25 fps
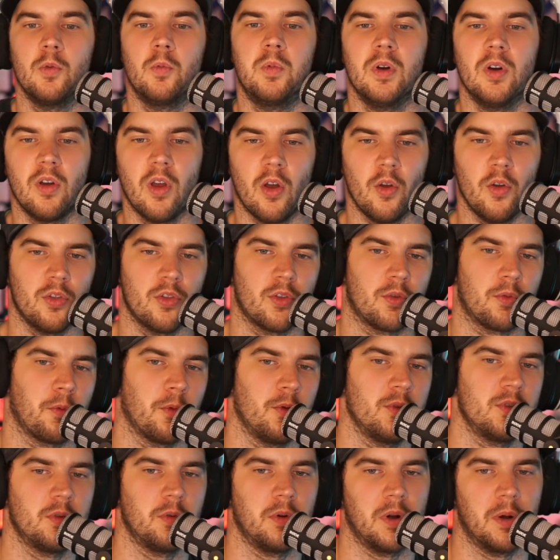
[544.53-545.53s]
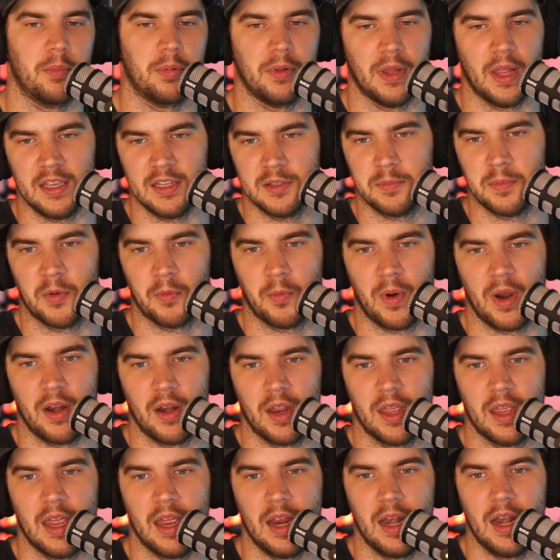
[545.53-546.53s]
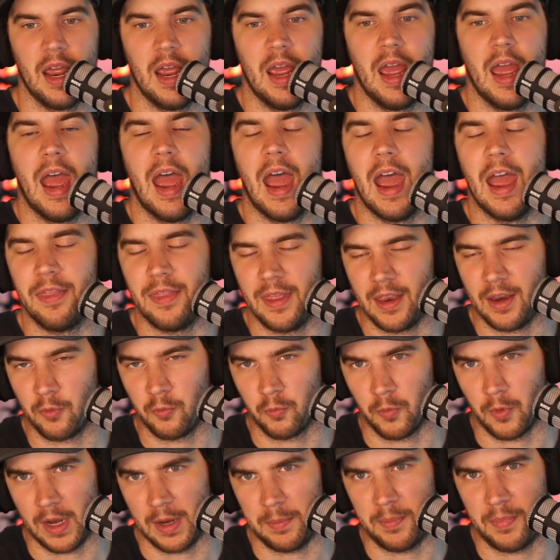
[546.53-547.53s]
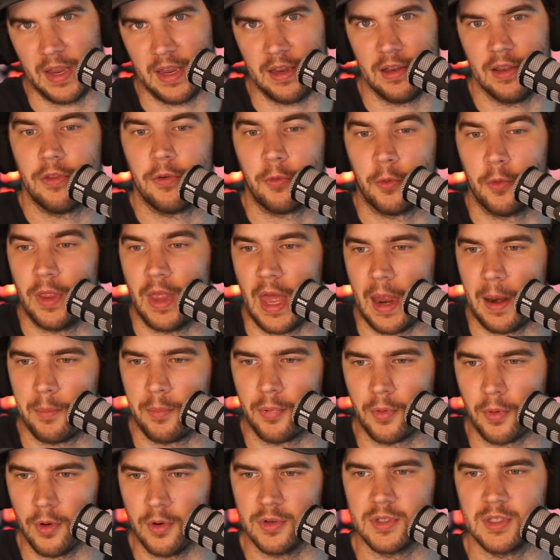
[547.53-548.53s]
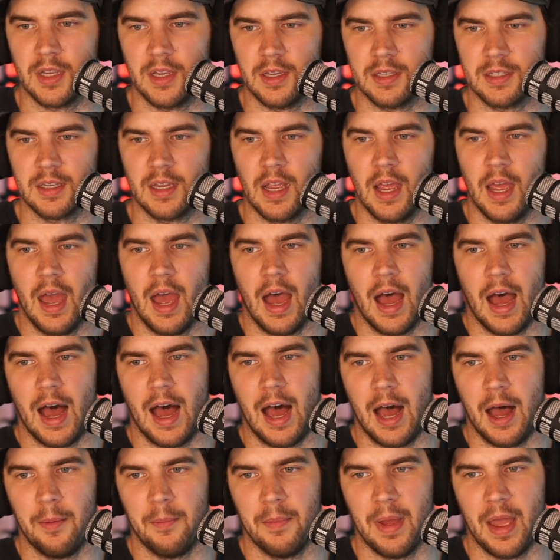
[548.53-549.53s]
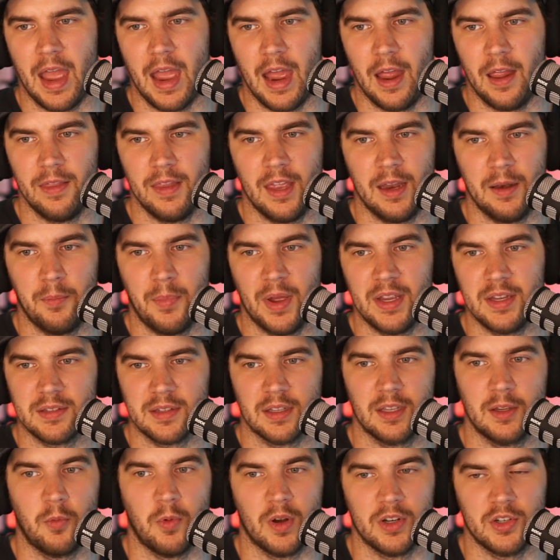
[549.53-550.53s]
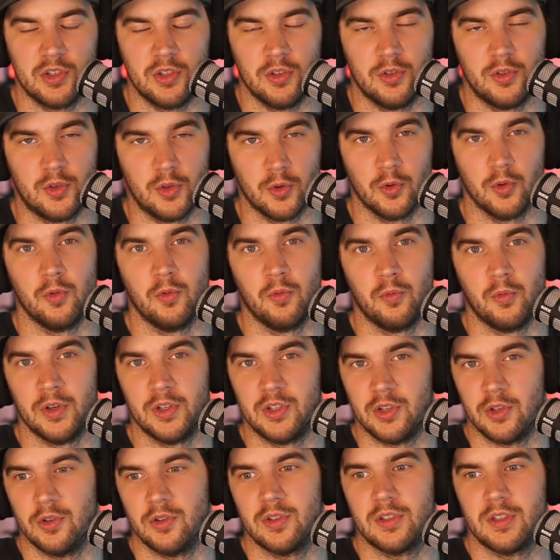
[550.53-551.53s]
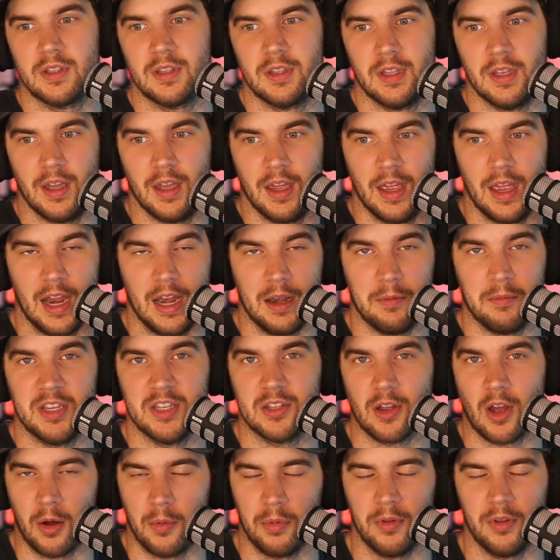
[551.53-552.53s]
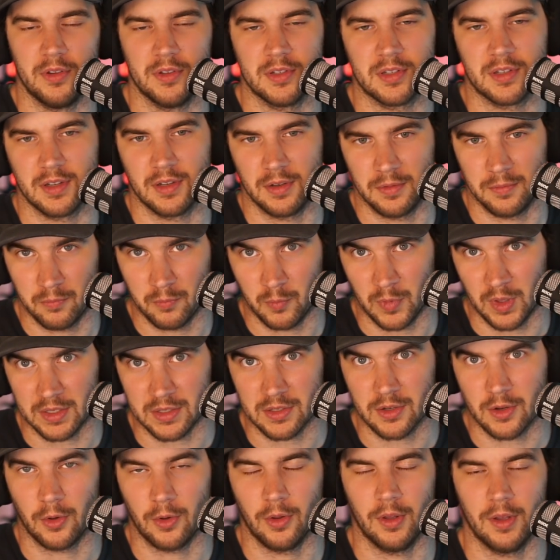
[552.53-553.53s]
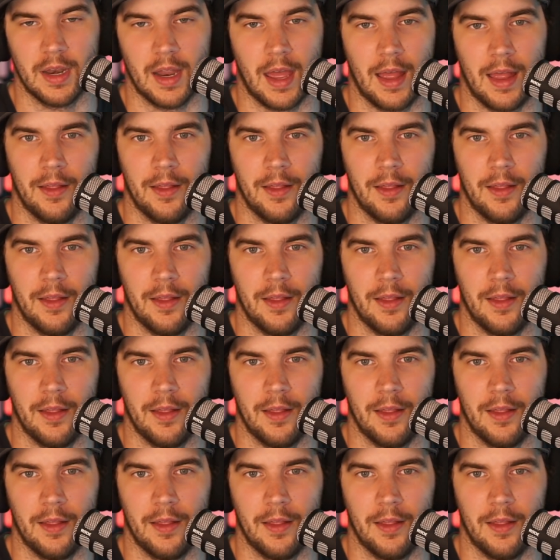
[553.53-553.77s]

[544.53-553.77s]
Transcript: will go through to an placement round again and then repeat through that process. And then basically, once you do reduce the enemy's obelisk, let's call it